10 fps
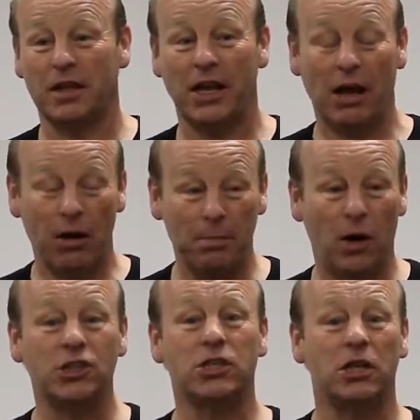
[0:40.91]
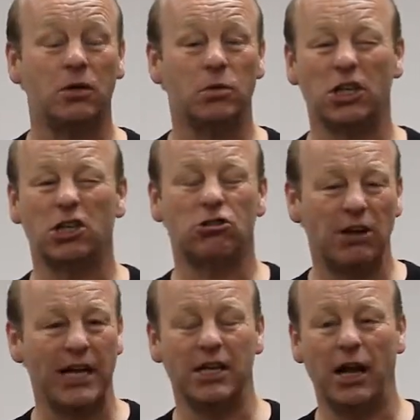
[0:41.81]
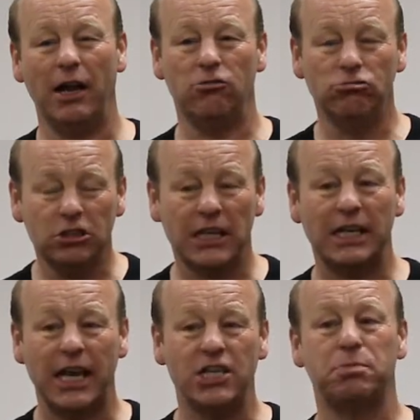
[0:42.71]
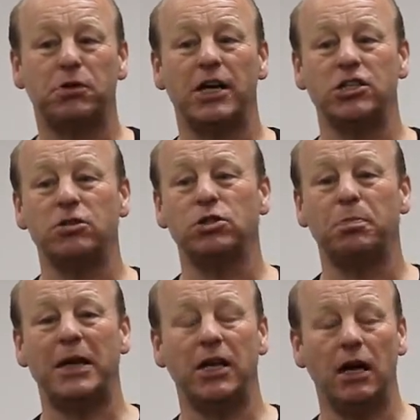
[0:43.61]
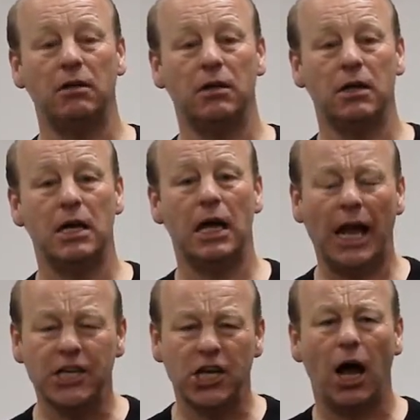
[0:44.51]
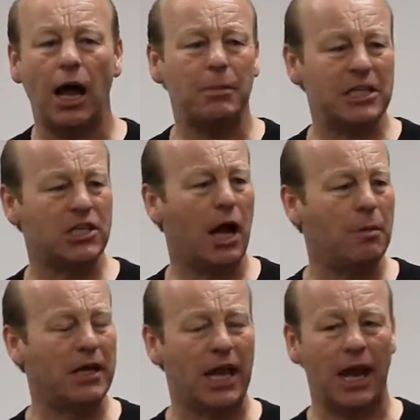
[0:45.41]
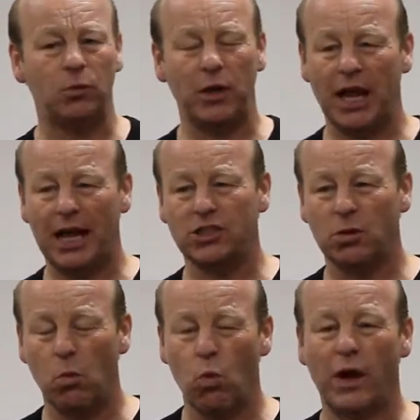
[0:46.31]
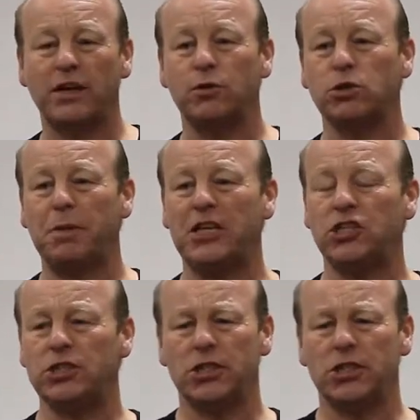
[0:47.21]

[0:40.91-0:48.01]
Now, our boss was a great guy, really inspirational speaker, and time again we'd had some wonderful speeches.